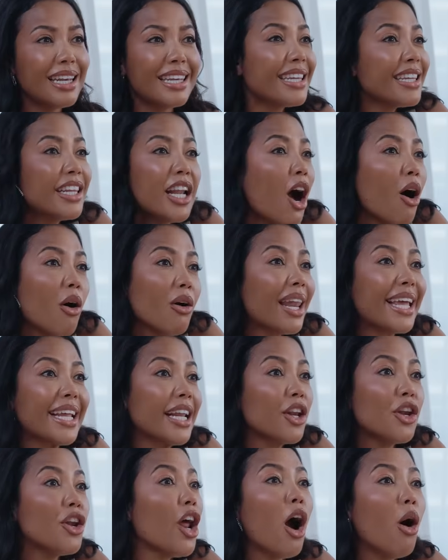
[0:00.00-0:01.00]

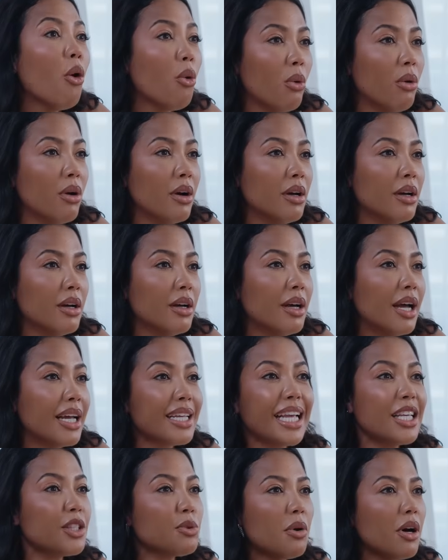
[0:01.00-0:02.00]
And
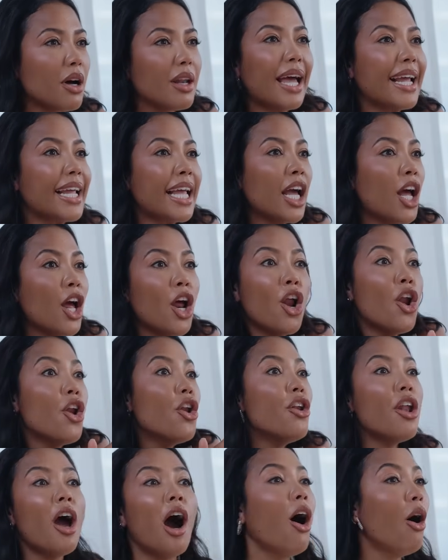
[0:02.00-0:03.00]
guess what? Like,
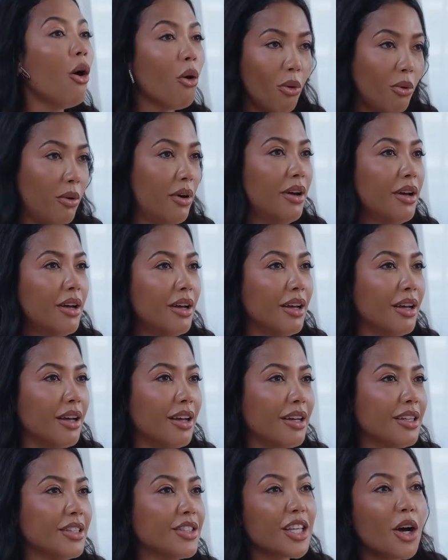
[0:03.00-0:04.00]
no.
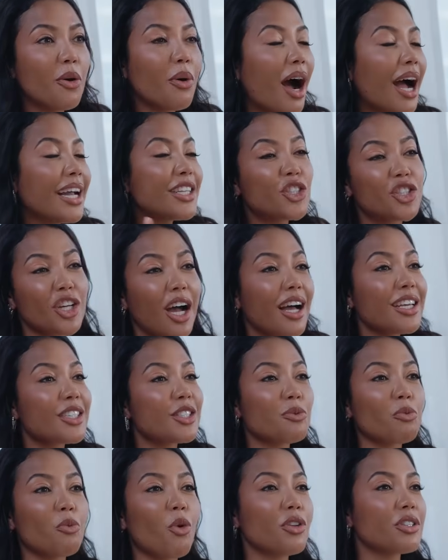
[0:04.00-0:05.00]
So I
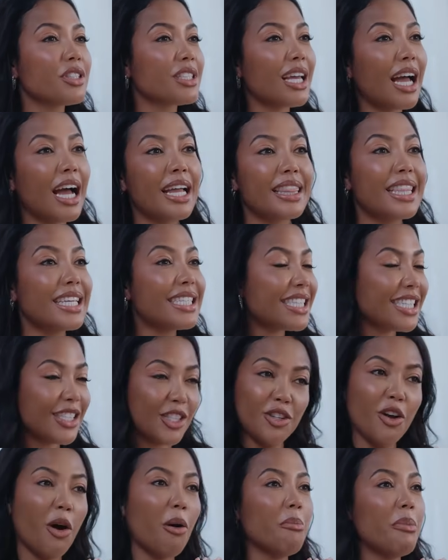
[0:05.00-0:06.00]
just want to, this is
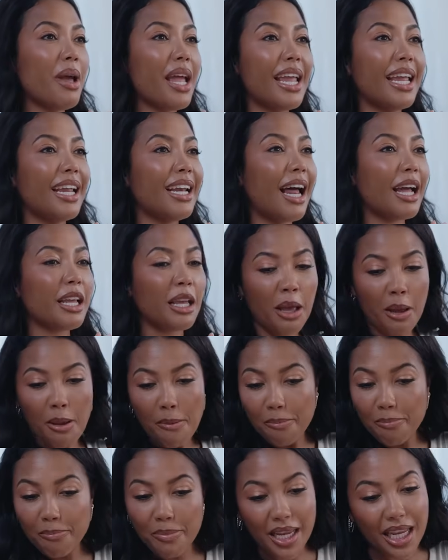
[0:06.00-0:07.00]
not me like
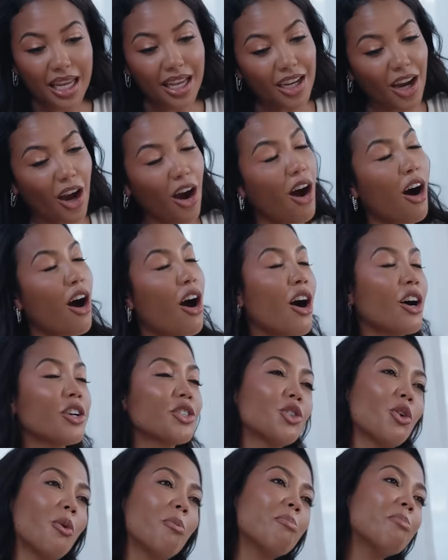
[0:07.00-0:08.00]
being
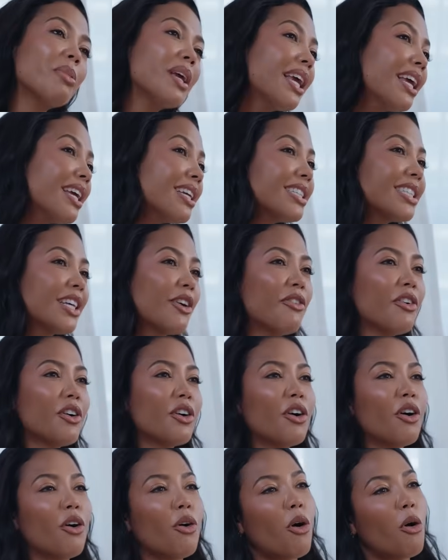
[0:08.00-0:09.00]
harsh or being
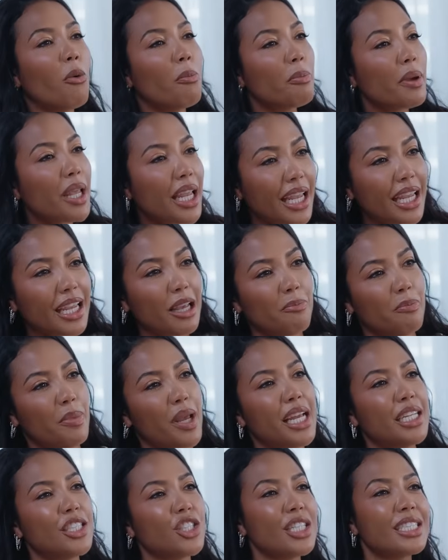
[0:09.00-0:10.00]
difficult or being a
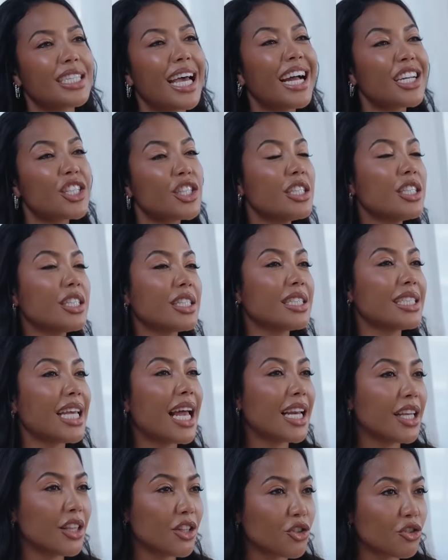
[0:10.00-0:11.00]
bitch. It's actually just
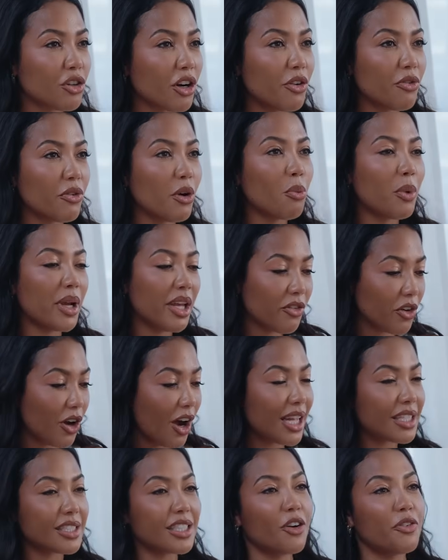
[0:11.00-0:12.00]
telling the truth. And we have
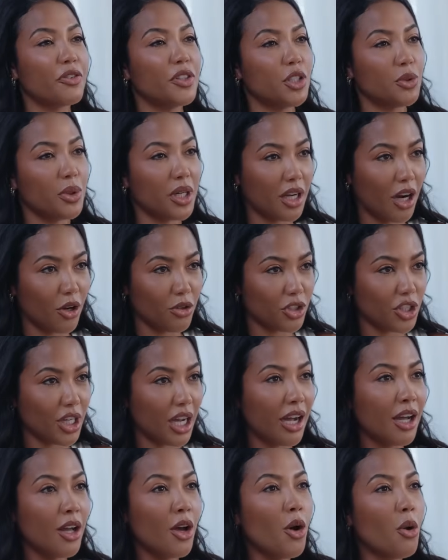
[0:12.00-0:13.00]
got ourselves into a
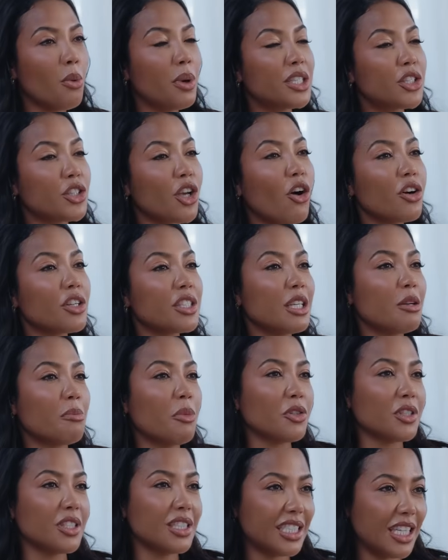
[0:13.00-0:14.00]
culture where toxic
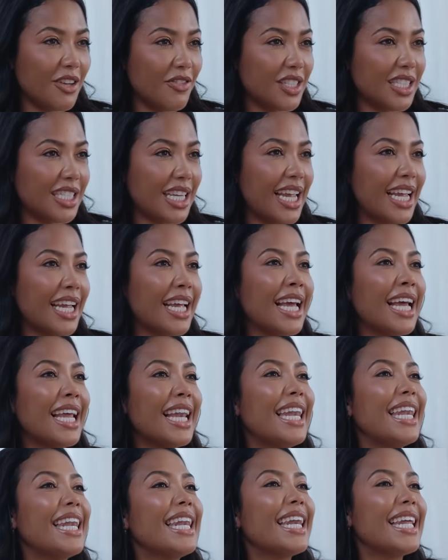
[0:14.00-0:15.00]
positivity
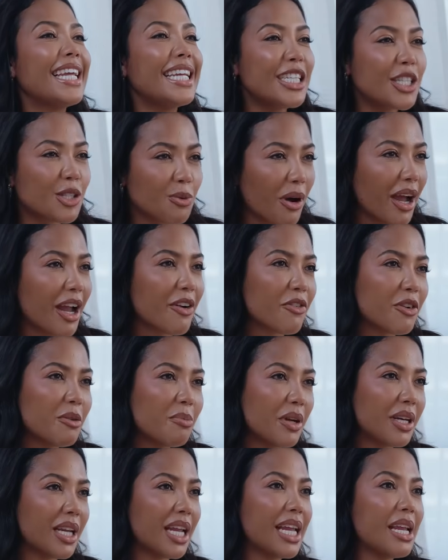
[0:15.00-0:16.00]
leads what
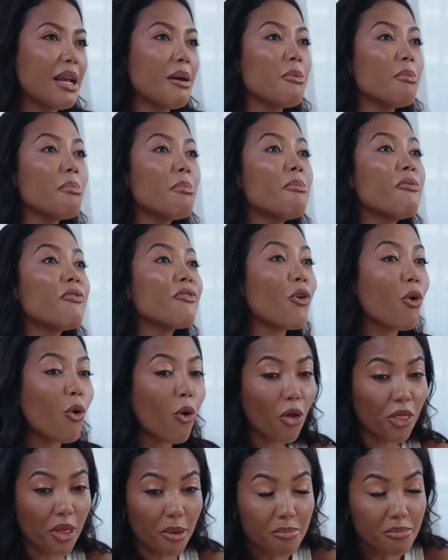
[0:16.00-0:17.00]
everybody,
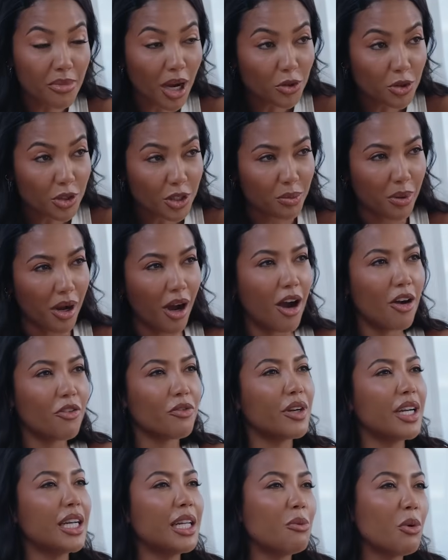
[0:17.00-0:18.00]
for the most part,
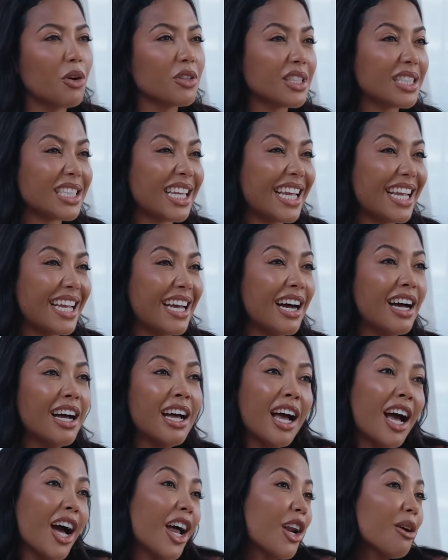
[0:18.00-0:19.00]
really wants to hear.
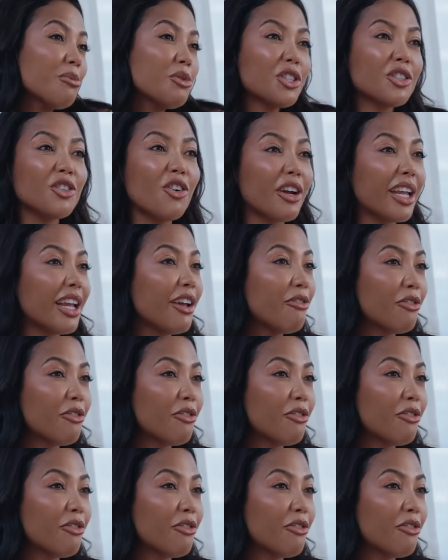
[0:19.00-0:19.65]
And I'm just not here